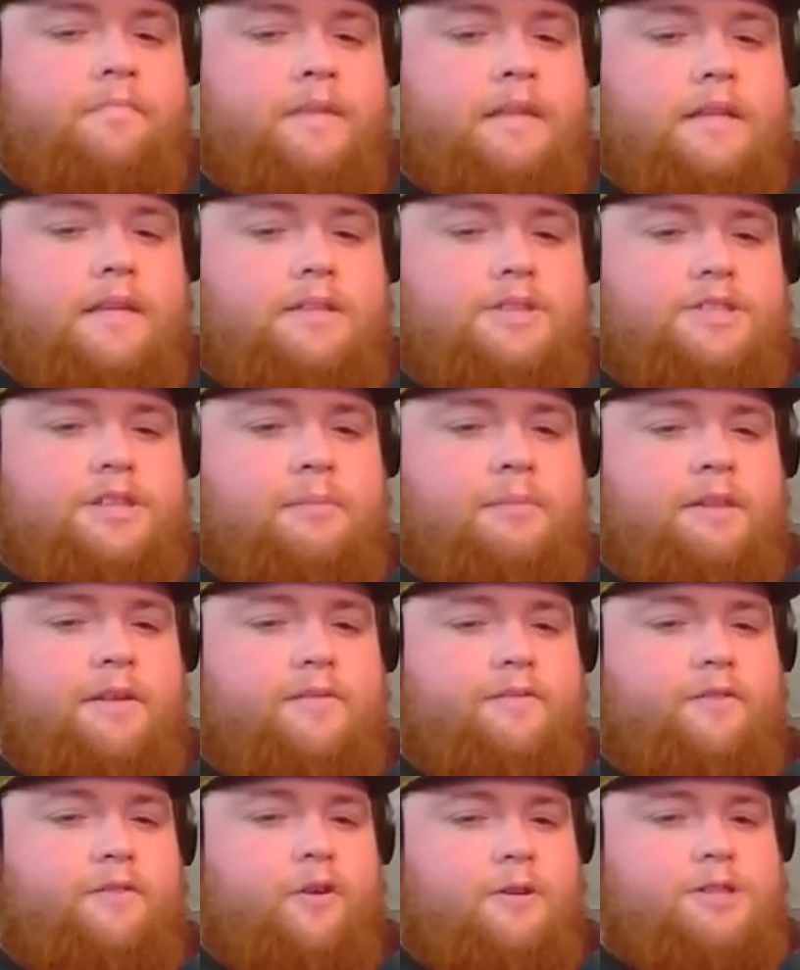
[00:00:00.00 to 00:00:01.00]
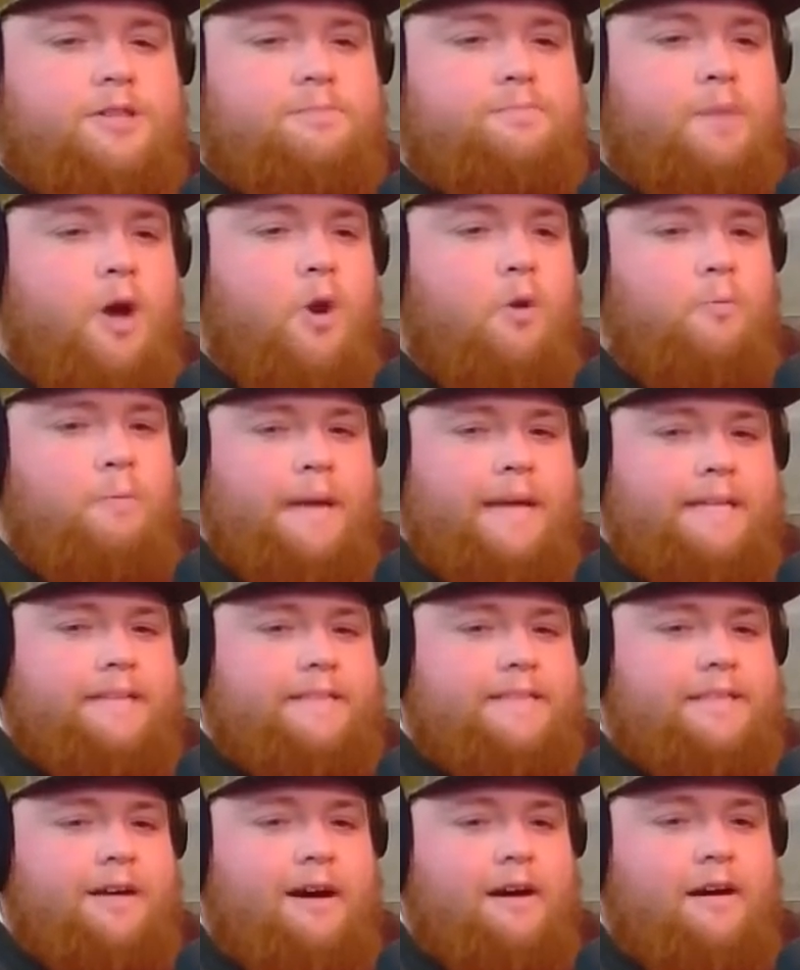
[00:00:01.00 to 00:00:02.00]
some of the first
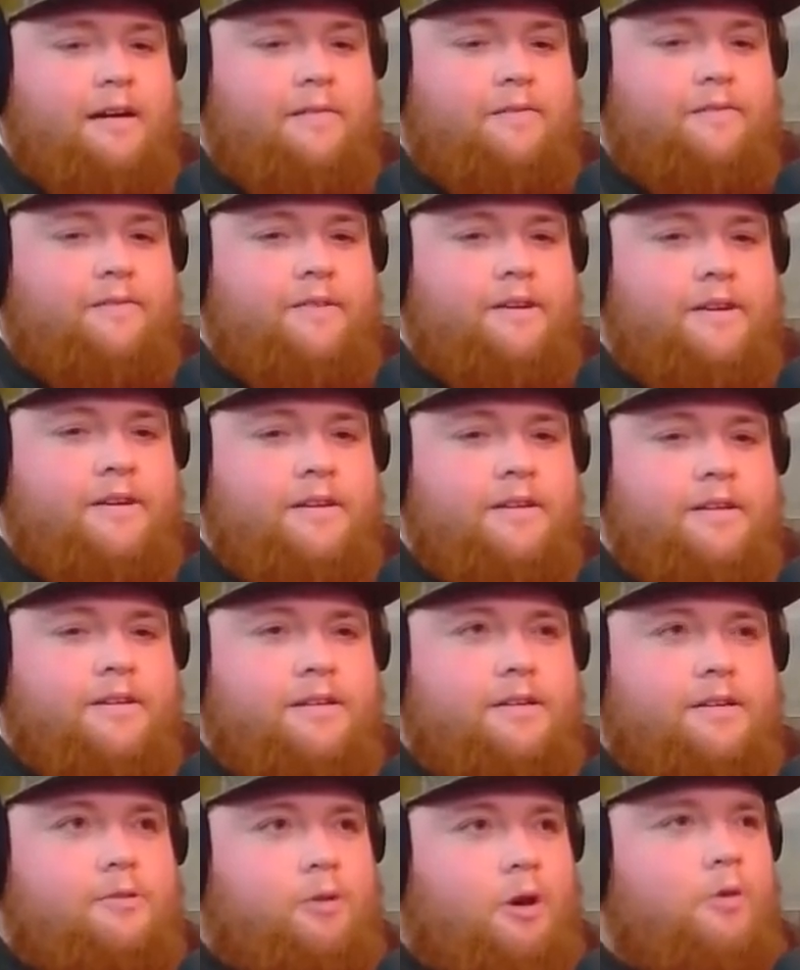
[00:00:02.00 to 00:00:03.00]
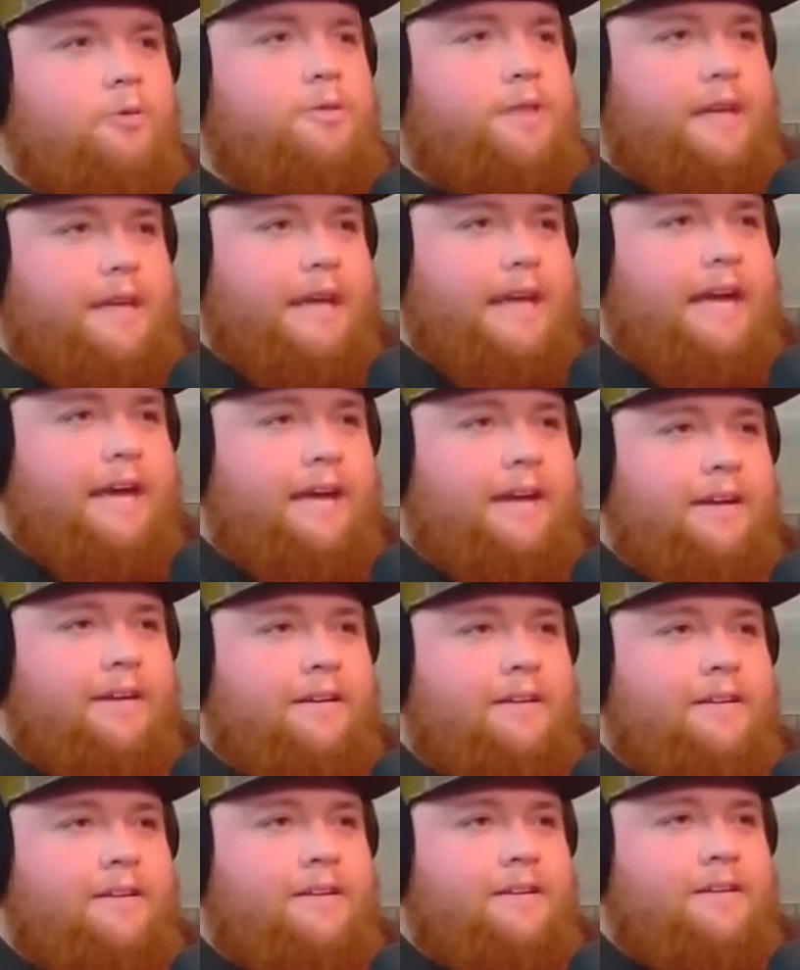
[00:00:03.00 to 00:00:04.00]
moments of growth again
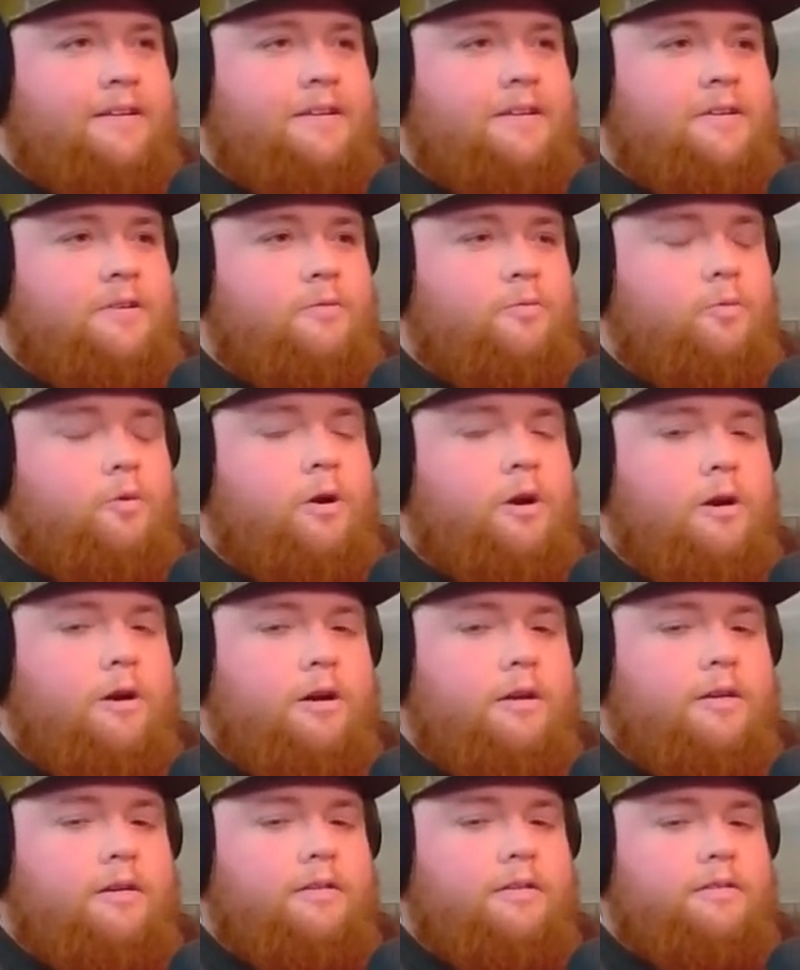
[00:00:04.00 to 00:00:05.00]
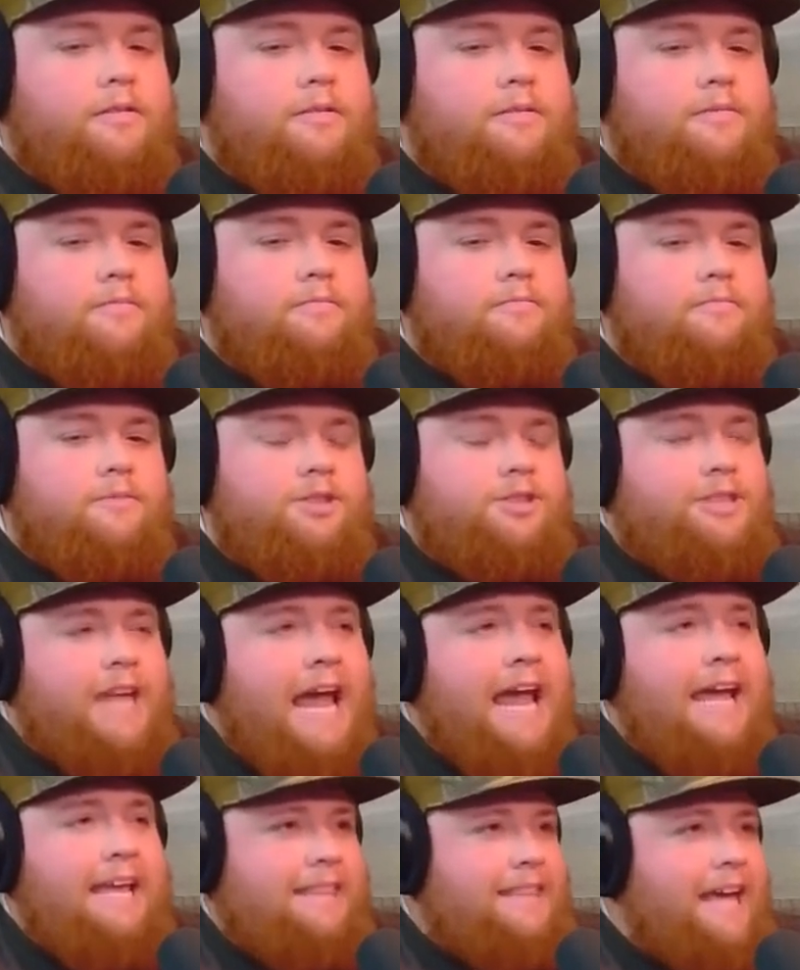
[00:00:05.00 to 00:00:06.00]
were
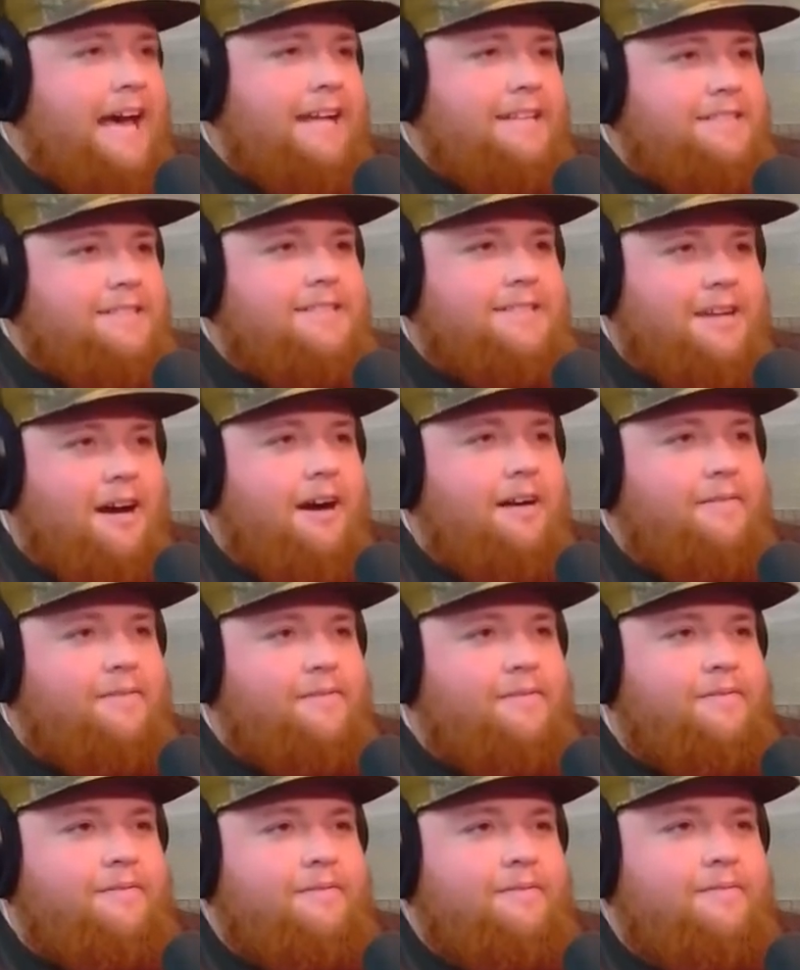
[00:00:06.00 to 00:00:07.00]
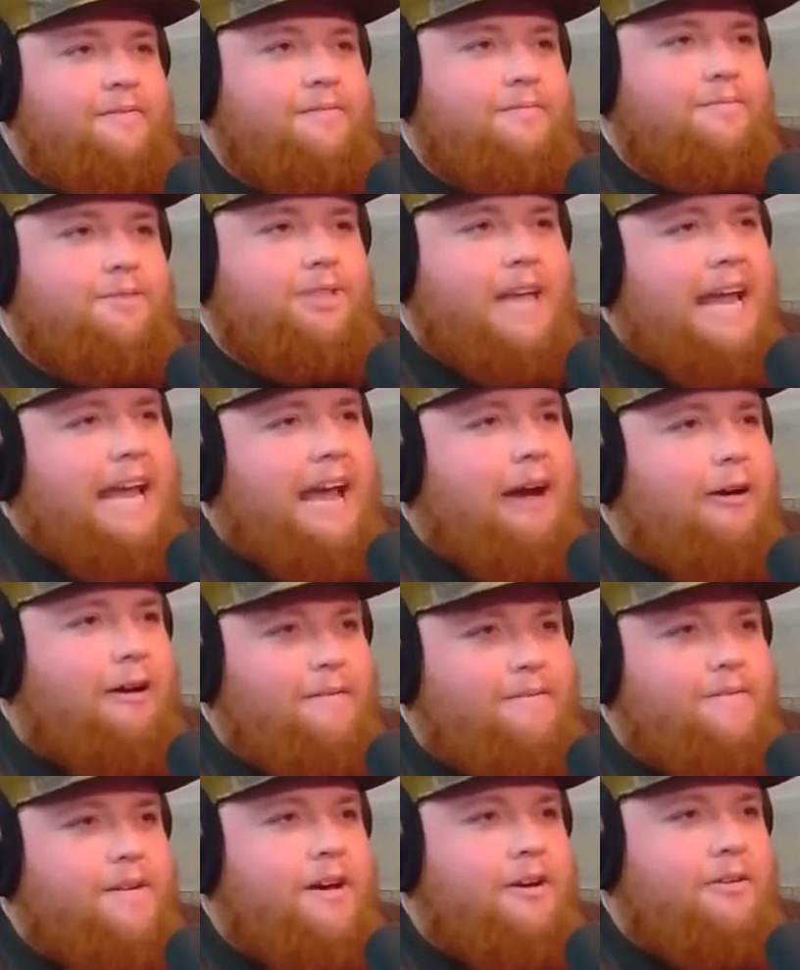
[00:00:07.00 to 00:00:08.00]
saying that stuff, saying how I
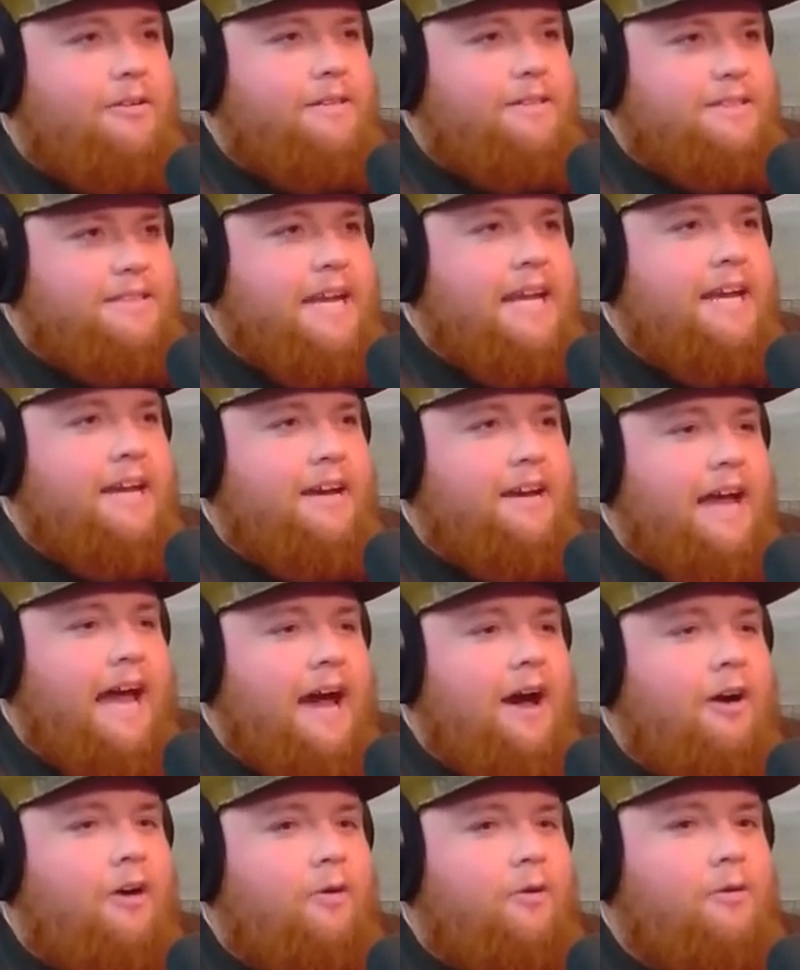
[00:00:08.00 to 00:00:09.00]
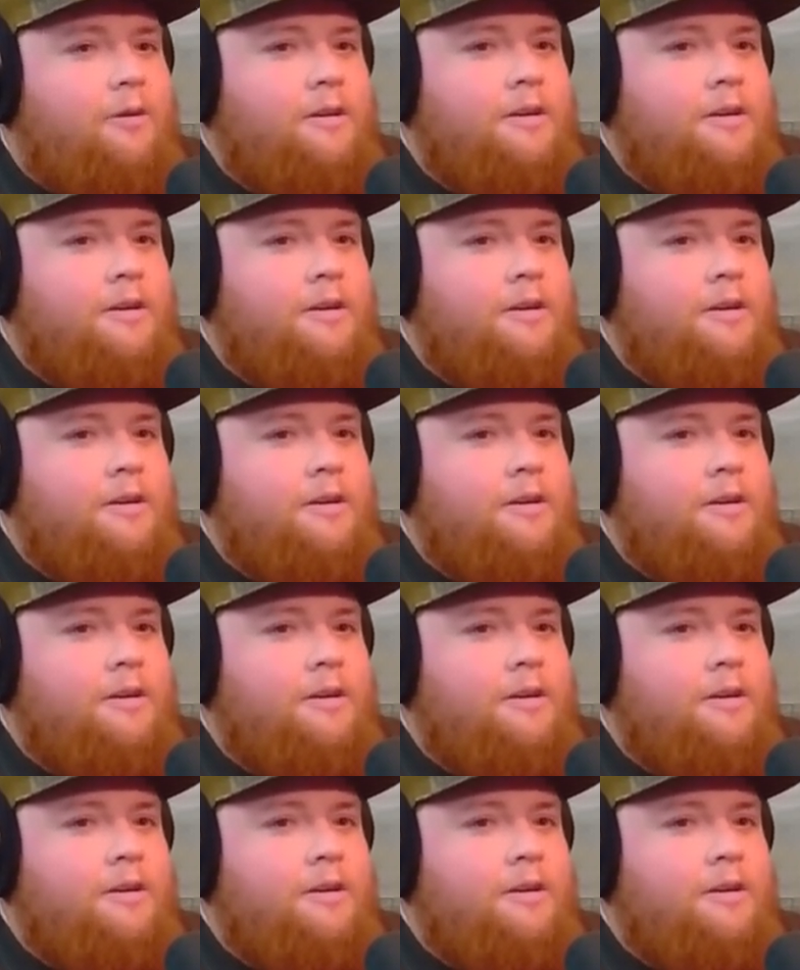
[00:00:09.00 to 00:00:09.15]
felt, and saying how